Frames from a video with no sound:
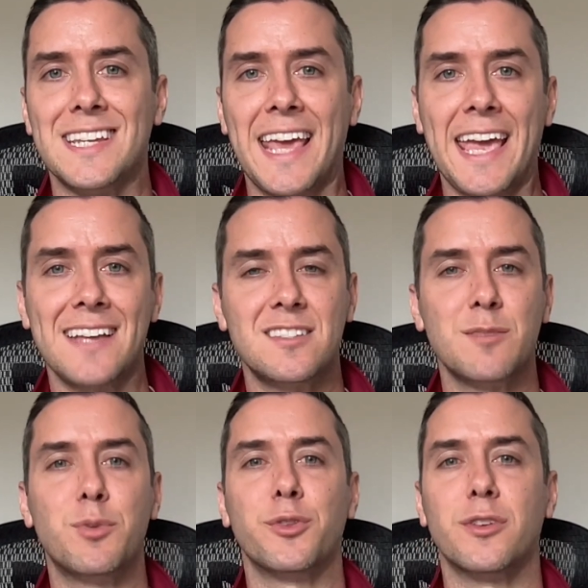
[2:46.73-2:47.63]

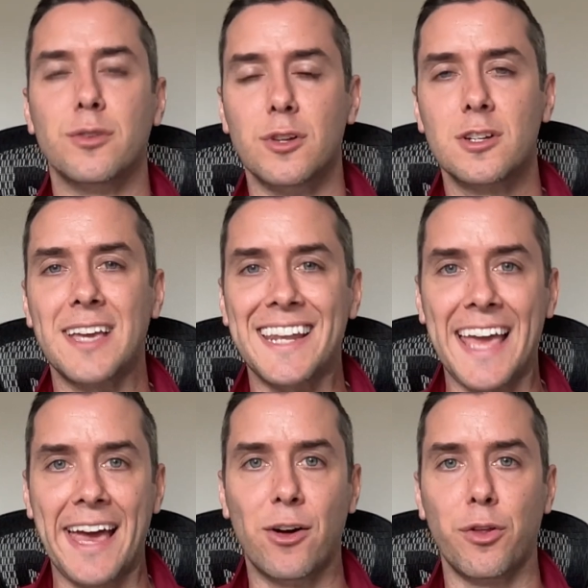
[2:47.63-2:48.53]
enhancing both the look and
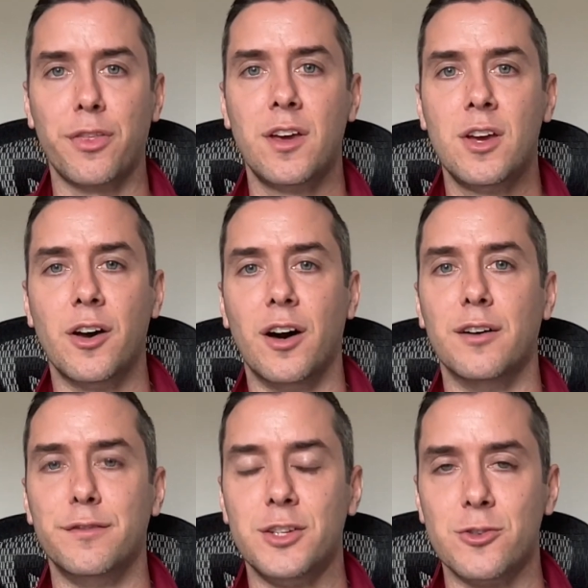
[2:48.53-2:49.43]
health
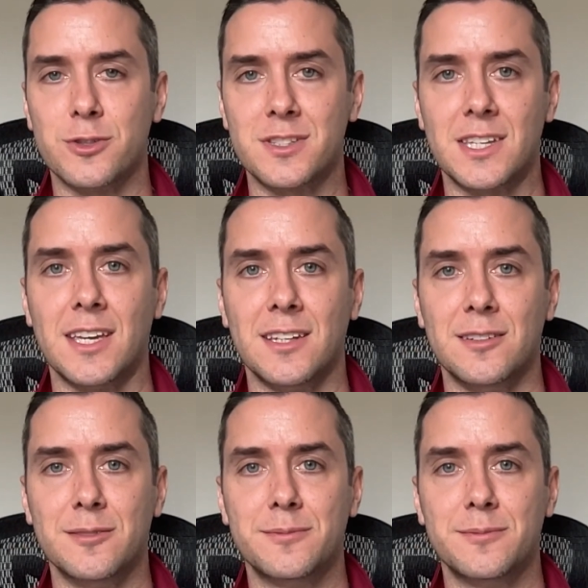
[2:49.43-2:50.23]
of your skin.